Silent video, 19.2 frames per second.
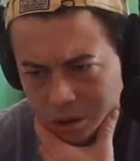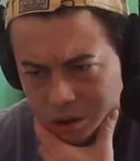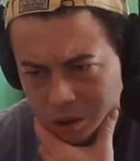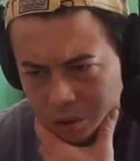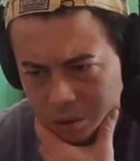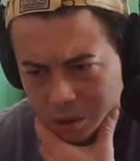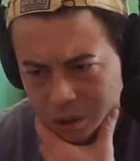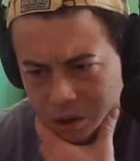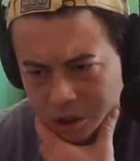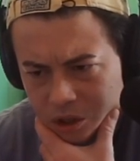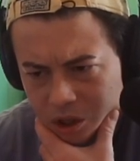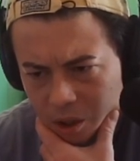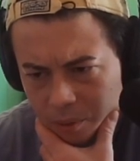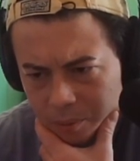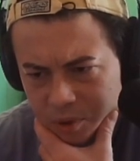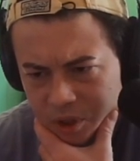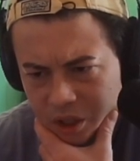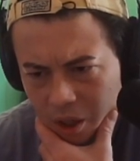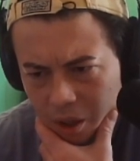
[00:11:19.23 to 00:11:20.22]
So he
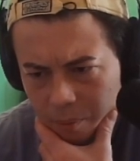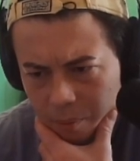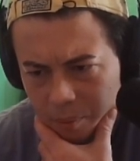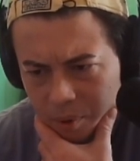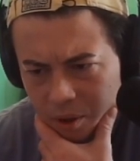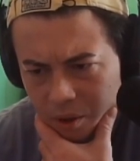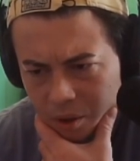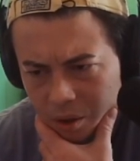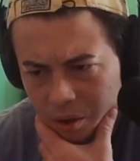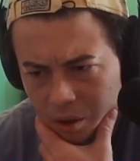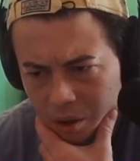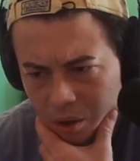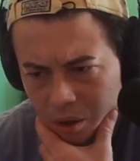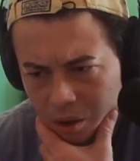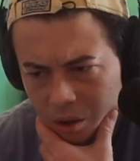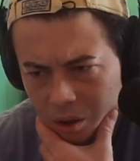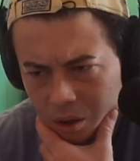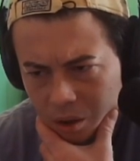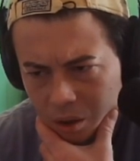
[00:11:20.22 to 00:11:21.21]
jumps up.
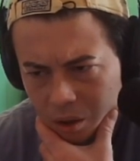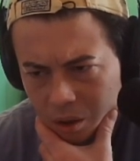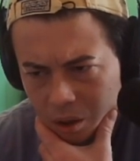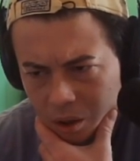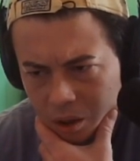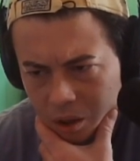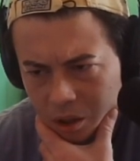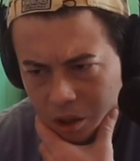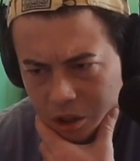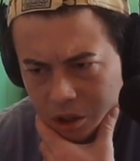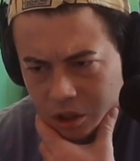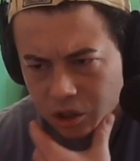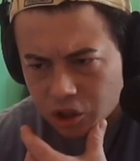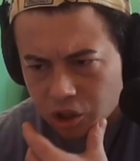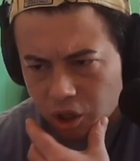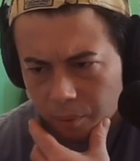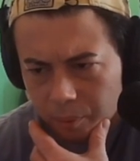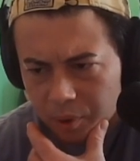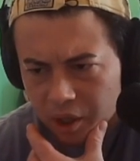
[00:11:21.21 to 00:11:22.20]
He's
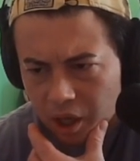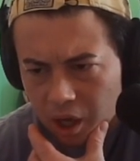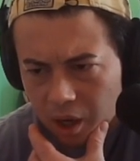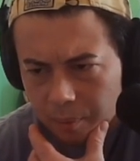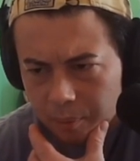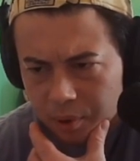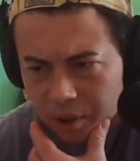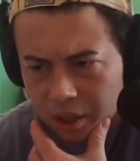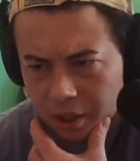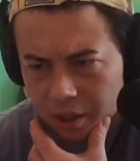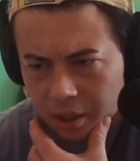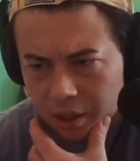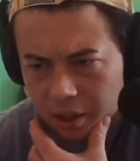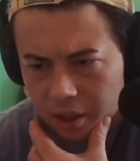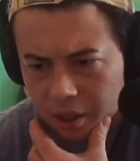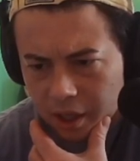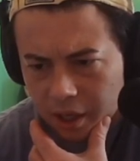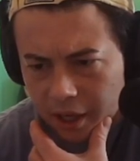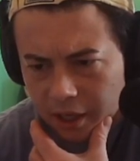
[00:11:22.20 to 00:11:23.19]
jumping up. He
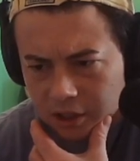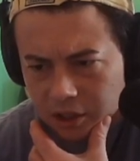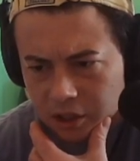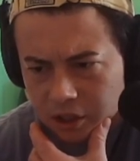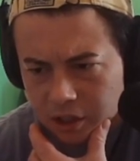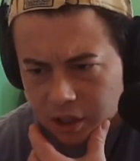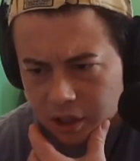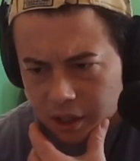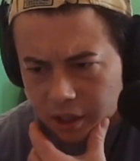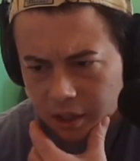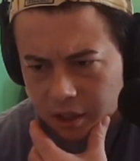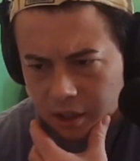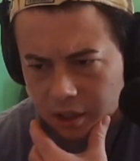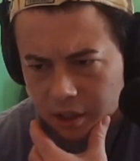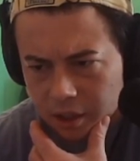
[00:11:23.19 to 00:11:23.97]
catches it.